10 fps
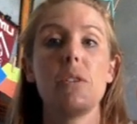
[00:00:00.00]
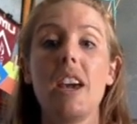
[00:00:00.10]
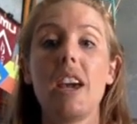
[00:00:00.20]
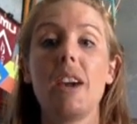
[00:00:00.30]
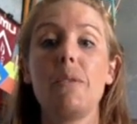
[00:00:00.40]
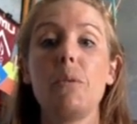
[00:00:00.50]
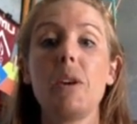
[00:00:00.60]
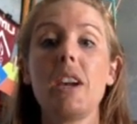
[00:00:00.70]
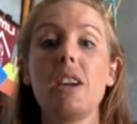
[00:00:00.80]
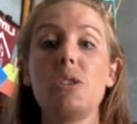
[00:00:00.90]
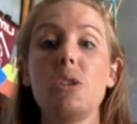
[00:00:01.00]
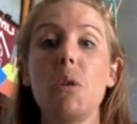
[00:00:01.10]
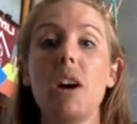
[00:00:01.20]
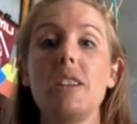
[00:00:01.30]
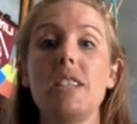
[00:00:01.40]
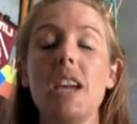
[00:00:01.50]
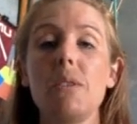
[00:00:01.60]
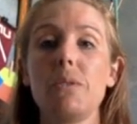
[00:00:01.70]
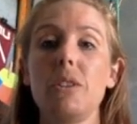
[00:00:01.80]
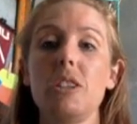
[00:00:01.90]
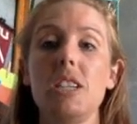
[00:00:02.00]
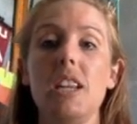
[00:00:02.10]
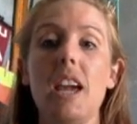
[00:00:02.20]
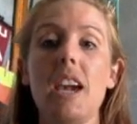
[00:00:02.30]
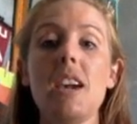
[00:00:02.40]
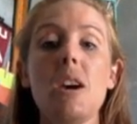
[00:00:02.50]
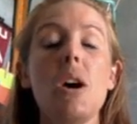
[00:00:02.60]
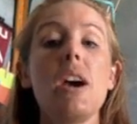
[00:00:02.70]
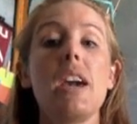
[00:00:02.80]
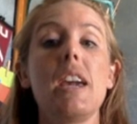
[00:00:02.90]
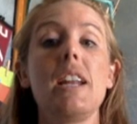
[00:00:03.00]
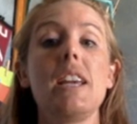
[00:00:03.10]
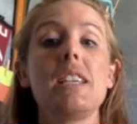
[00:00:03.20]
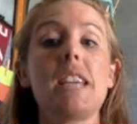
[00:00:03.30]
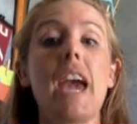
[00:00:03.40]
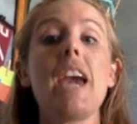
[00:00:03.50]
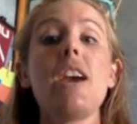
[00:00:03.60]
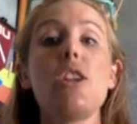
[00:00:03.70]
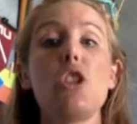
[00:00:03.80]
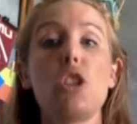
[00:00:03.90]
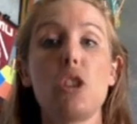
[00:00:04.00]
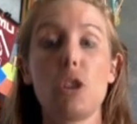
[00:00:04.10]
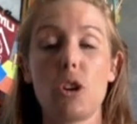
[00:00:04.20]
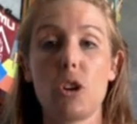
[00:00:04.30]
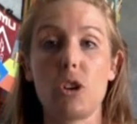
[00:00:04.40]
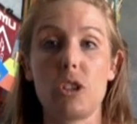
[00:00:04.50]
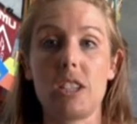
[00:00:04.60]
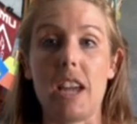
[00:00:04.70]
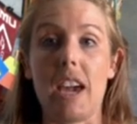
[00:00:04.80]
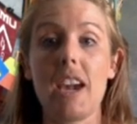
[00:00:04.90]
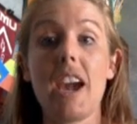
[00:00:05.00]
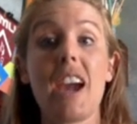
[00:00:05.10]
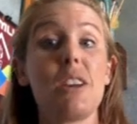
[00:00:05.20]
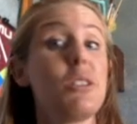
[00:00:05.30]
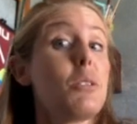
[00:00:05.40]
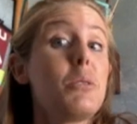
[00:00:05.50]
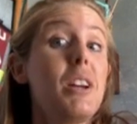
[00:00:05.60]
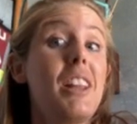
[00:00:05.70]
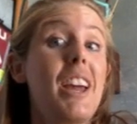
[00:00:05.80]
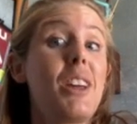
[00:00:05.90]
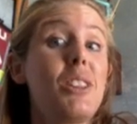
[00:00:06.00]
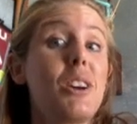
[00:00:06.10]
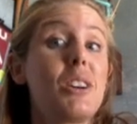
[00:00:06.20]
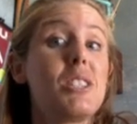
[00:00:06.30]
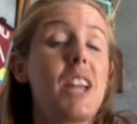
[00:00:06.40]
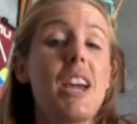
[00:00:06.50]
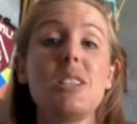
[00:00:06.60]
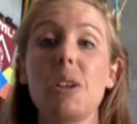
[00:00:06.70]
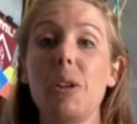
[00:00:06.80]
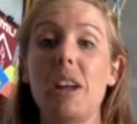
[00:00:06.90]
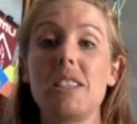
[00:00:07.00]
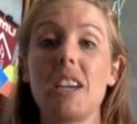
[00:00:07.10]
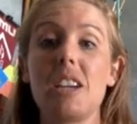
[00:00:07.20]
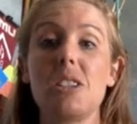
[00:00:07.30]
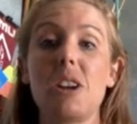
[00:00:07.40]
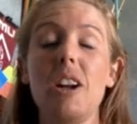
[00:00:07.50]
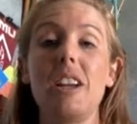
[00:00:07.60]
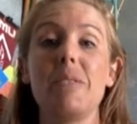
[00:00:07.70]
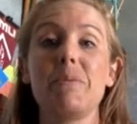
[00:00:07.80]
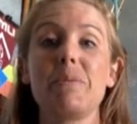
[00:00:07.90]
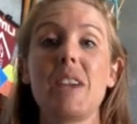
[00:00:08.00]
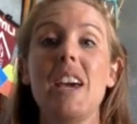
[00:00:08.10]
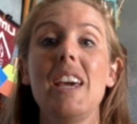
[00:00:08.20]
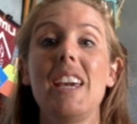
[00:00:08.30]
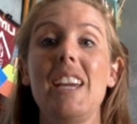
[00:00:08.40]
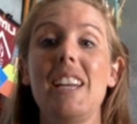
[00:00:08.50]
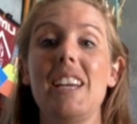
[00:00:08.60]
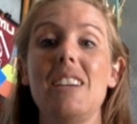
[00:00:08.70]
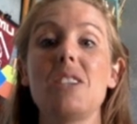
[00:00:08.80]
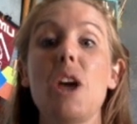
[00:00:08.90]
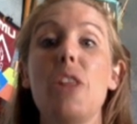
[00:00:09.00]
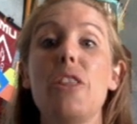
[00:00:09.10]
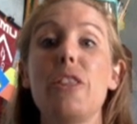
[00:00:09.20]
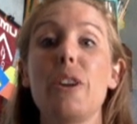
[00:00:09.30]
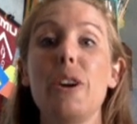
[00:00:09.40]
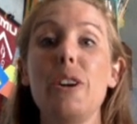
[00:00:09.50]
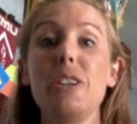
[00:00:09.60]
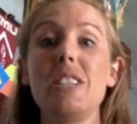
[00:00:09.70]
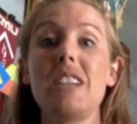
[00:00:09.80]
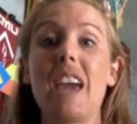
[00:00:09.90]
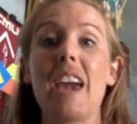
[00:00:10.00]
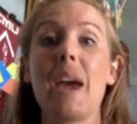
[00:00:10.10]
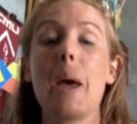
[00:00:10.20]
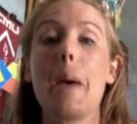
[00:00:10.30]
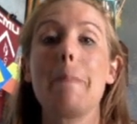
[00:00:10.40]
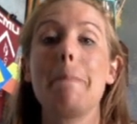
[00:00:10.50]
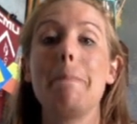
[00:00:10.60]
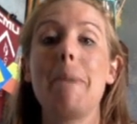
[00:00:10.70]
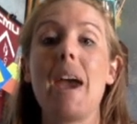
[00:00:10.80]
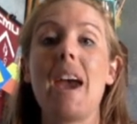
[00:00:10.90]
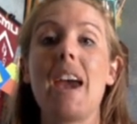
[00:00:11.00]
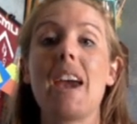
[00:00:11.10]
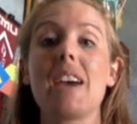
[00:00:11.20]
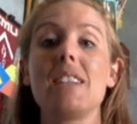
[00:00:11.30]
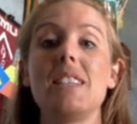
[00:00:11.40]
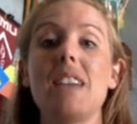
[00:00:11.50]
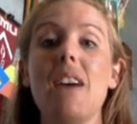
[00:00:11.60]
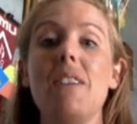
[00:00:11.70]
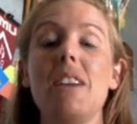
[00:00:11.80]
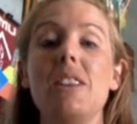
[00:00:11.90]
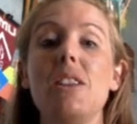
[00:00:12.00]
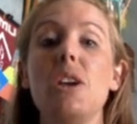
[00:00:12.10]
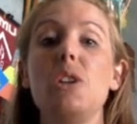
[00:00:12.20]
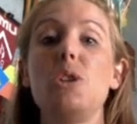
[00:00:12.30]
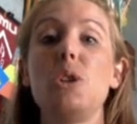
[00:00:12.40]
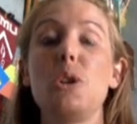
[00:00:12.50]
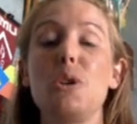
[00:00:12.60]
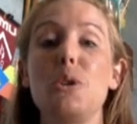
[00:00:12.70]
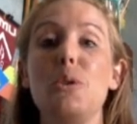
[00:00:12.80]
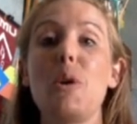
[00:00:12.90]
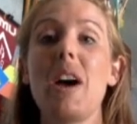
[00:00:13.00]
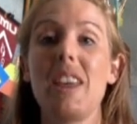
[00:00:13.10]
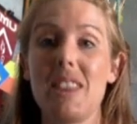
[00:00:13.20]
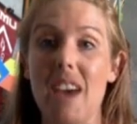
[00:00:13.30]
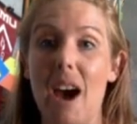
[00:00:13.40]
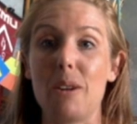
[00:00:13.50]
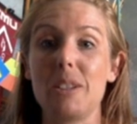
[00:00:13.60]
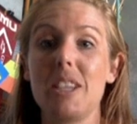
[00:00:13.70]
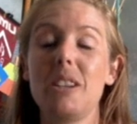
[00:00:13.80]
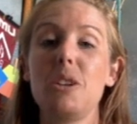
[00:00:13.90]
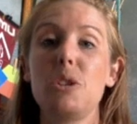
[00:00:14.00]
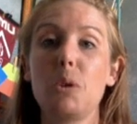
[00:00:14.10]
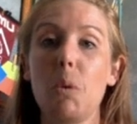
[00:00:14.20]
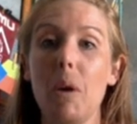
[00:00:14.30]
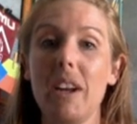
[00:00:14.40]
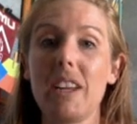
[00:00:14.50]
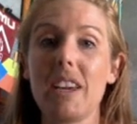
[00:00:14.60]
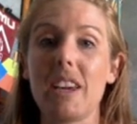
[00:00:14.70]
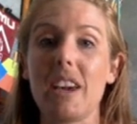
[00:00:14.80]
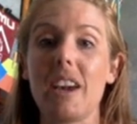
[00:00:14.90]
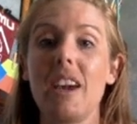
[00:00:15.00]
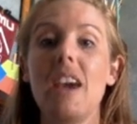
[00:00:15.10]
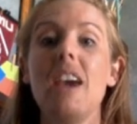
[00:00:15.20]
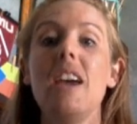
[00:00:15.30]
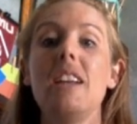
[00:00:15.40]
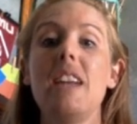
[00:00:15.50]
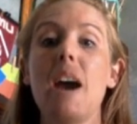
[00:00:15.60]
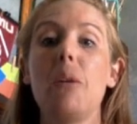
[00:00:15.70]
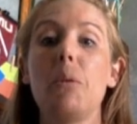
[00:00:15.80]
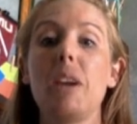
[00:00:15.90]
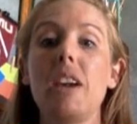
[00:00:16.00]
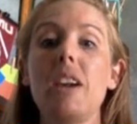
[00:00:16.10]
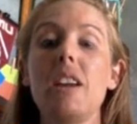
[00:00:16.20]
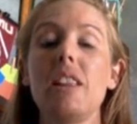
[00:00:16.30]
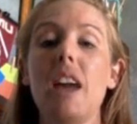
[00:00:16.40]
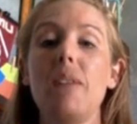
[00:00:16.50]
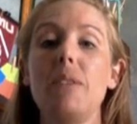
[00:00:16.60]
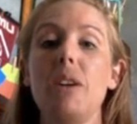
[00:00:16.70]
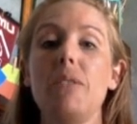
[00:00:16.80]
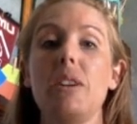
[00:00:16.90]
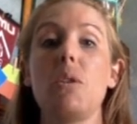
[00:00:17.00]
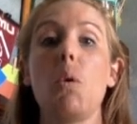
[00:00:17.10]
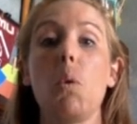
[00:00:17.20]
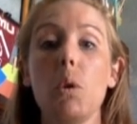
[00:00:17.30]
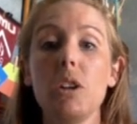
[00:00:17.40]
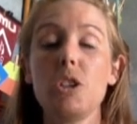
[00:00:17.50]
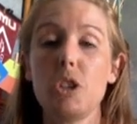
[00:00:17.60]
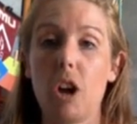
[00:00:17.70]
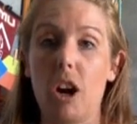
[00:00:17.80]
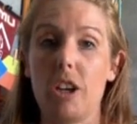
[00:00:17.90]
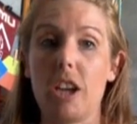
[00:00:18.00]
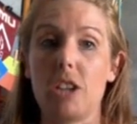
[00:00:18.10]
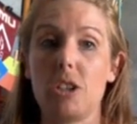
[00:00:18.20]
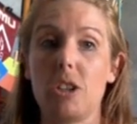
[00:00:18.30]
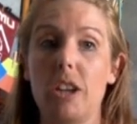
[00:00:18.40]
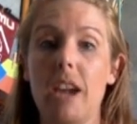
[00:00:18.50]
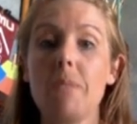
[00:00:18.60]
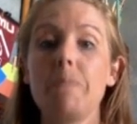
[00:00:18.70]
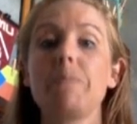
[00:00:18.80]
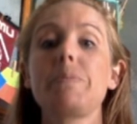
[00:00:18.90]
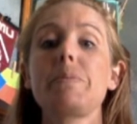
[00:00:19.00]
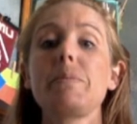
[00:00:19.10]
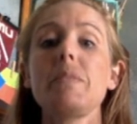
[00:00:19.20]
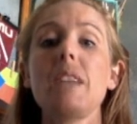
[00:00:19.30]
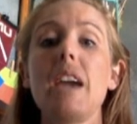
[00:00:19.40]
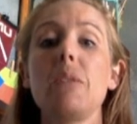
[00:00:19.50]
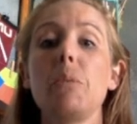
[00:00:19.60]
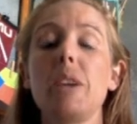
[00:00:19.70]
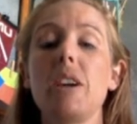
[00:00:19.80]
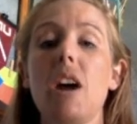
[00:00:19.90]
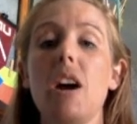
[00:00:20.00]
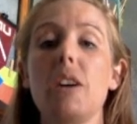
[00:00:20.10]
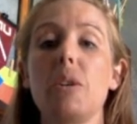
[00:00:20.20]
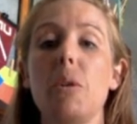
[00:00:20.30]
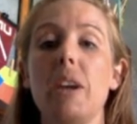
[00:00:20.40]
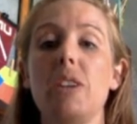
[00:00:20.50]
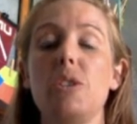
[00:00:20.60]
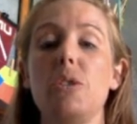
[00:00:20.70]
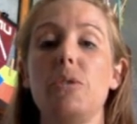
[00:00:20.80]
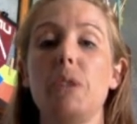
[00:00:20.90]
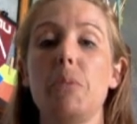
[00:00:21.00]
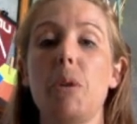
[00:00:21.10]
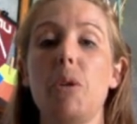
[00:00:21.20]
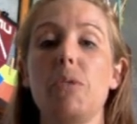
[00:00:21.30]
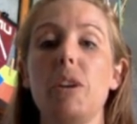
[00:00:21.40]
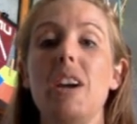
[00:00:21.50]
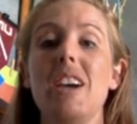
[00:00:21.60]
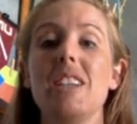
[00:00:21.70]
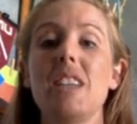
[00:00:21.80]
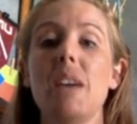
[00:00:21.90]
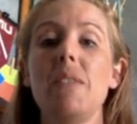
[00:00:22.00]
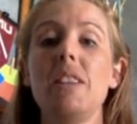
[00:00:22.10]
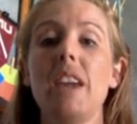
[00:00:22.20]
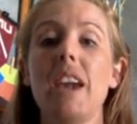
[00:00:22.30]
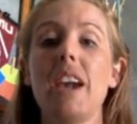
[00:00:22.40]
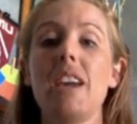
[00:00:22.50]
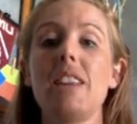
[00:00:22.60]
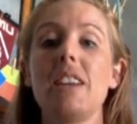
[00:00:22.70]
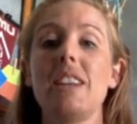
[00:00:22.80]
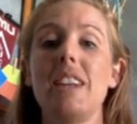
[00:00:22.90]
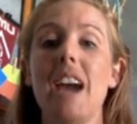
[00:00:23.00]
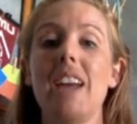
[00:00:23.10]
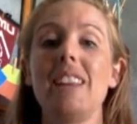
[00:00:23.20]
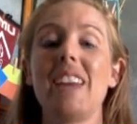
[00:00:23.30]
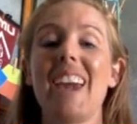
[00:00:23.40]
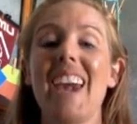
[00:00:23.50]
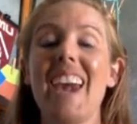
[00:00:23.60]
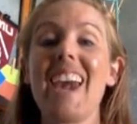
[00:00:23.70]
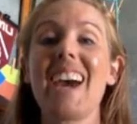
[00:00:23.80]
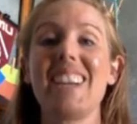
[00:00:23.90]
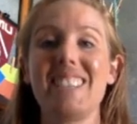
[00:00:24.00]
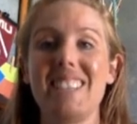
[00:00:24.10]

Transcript: If we do our date for today, it is a Thursday, a thrilling Thursday, so let's get started. It is Thursday, May 7th, 2020. Now, we left off on an orange card yesterday, and we are going to flip over 7th, 8th, 9th, and